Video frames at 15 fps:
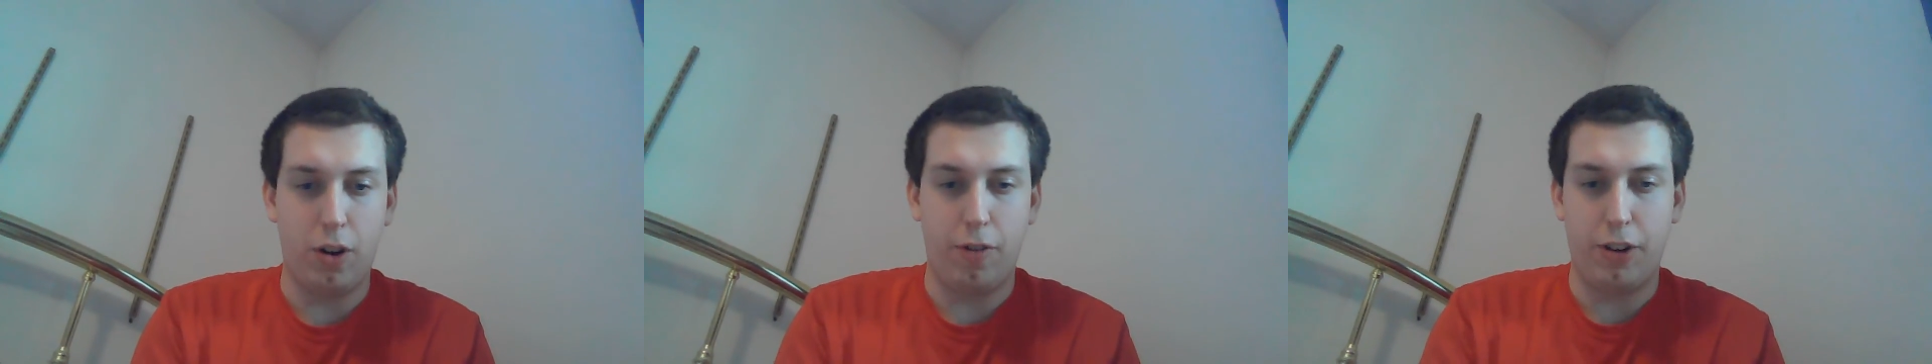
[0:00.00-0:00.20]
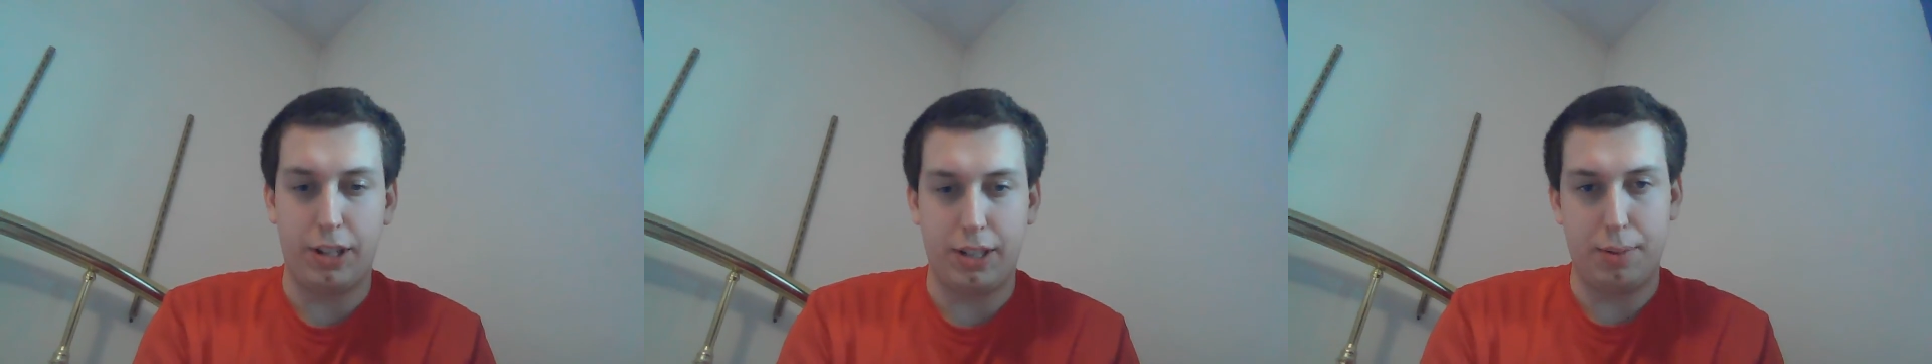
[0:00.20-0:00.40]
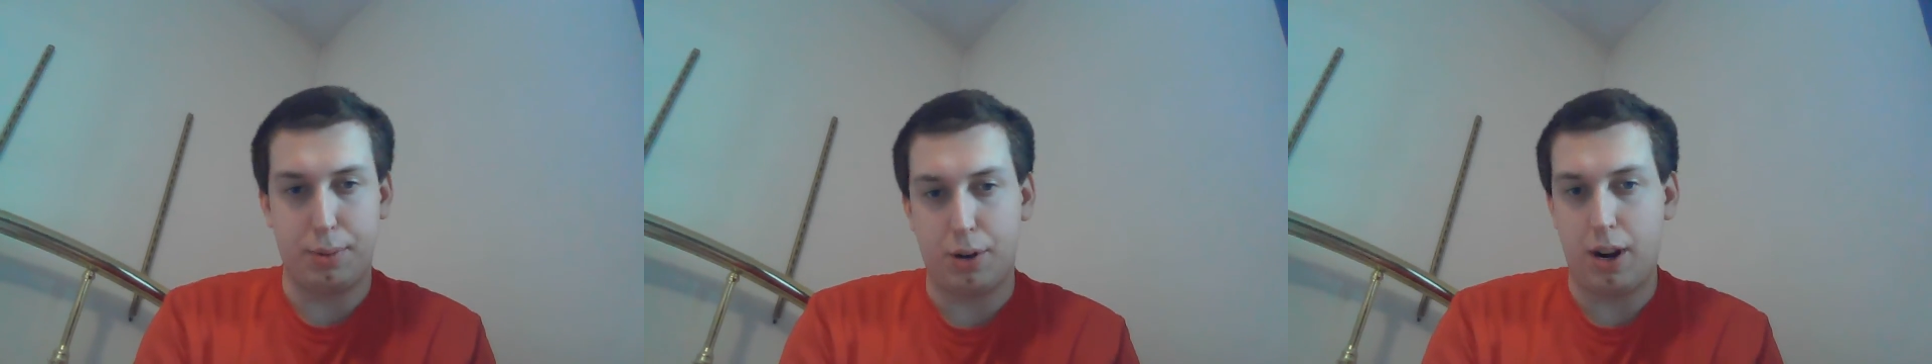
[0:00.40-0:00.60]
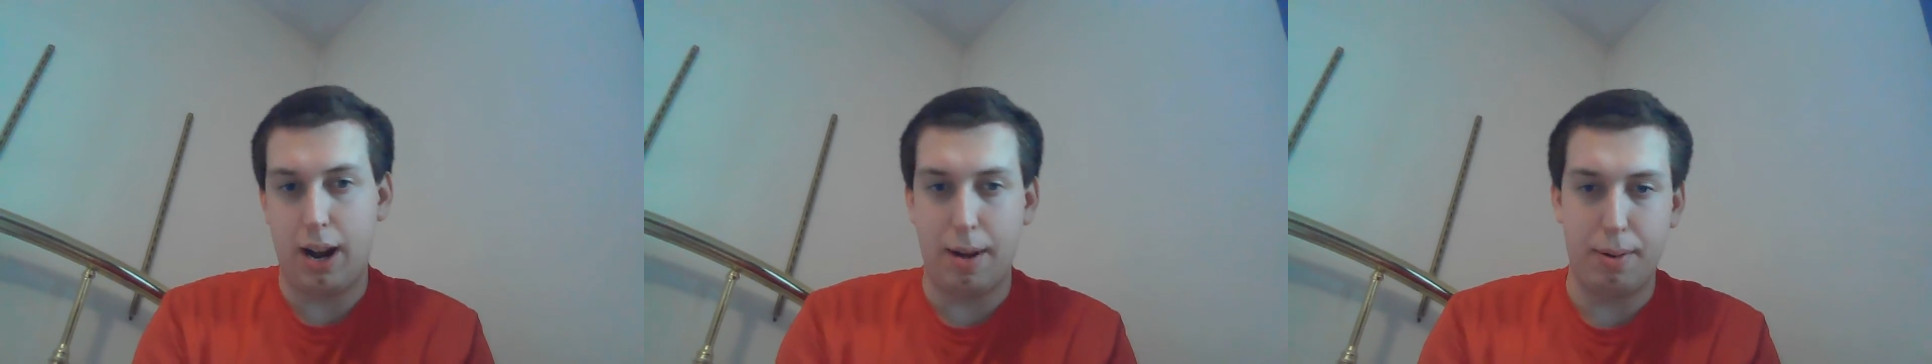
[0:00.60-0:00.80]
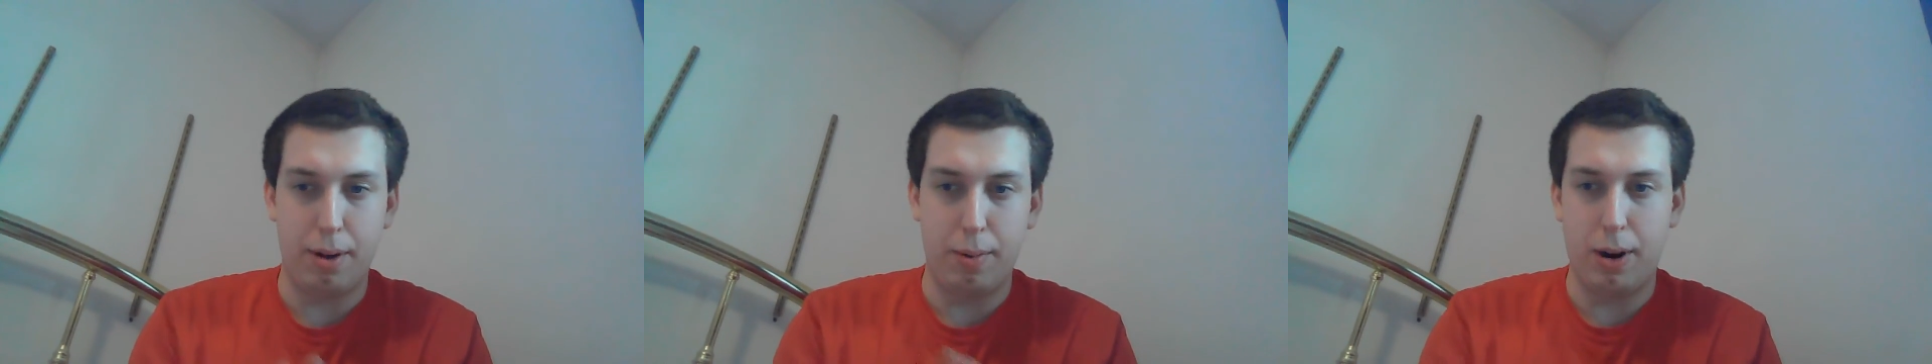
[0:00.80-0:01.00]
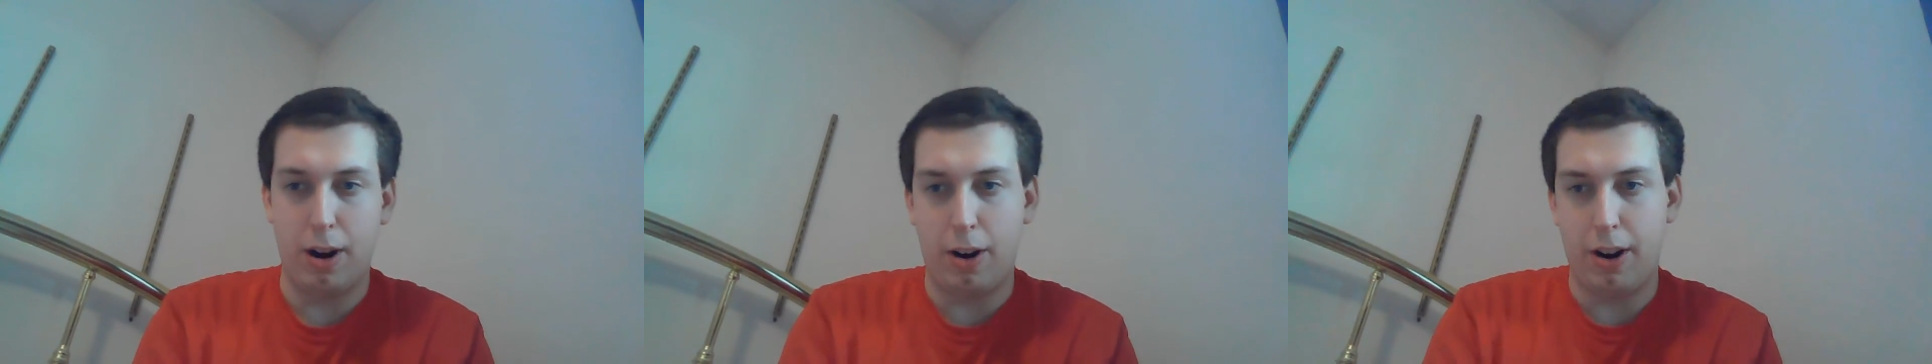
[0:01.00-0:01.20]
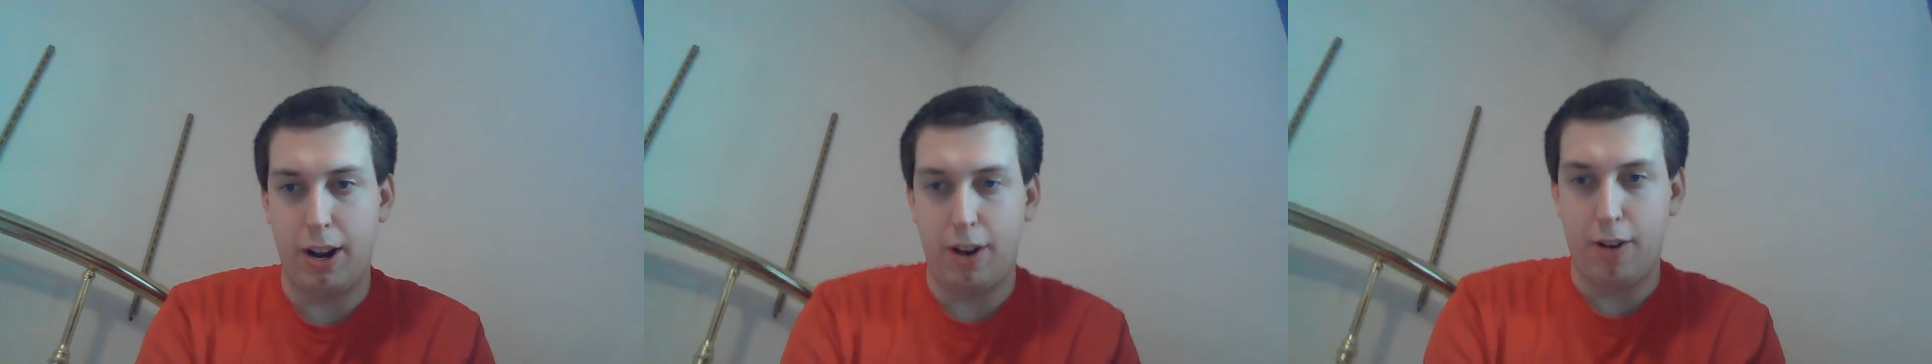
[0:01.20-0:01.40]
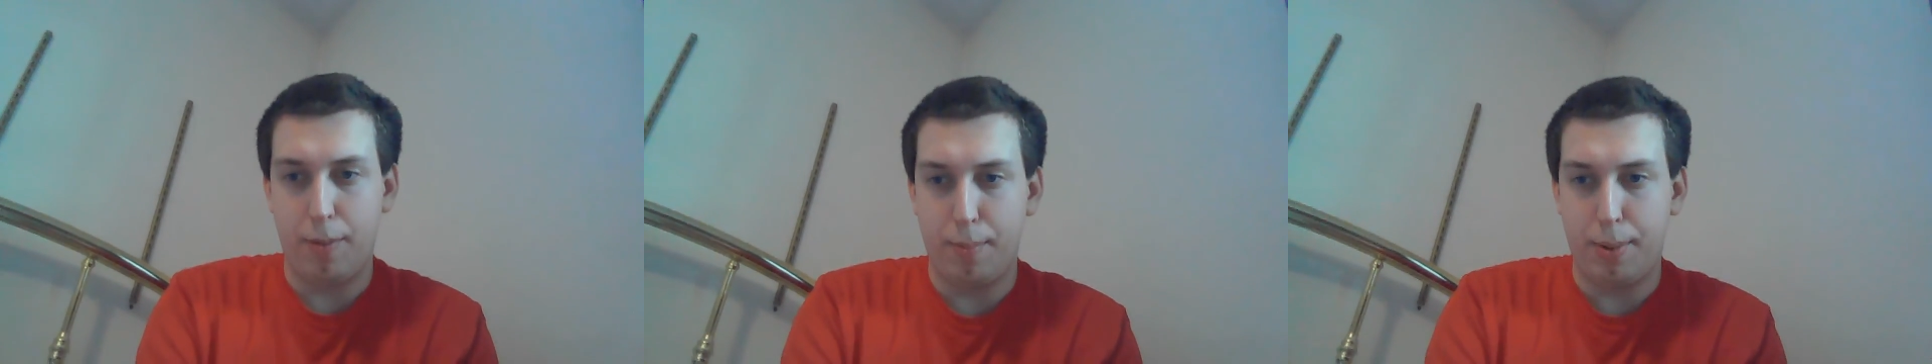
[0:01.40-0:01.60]
Don't forget to subscribe. We're out
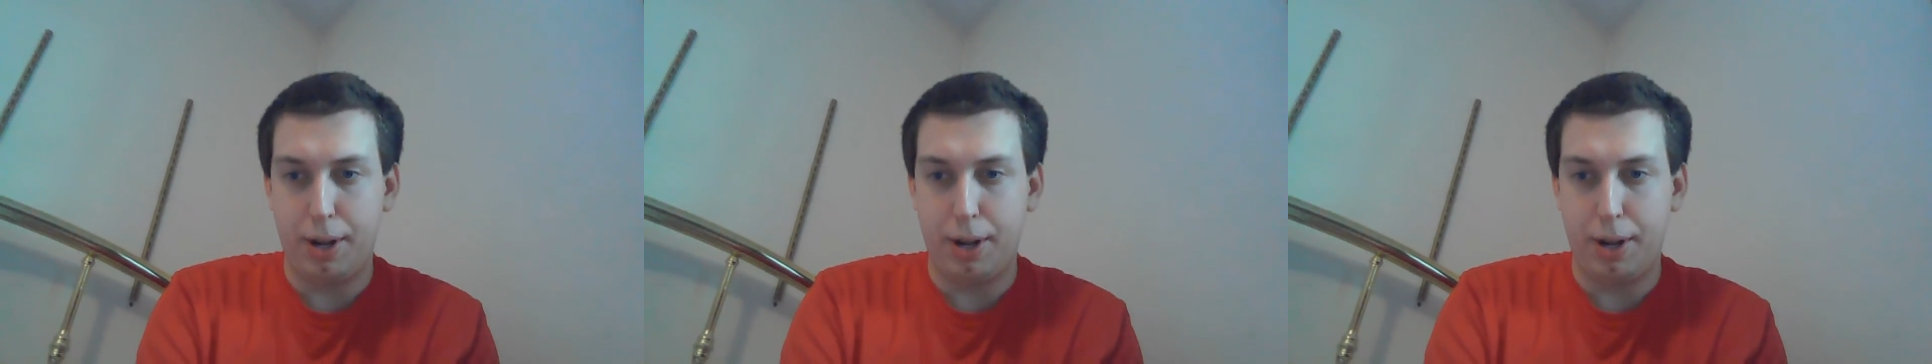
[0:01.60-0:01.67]
here.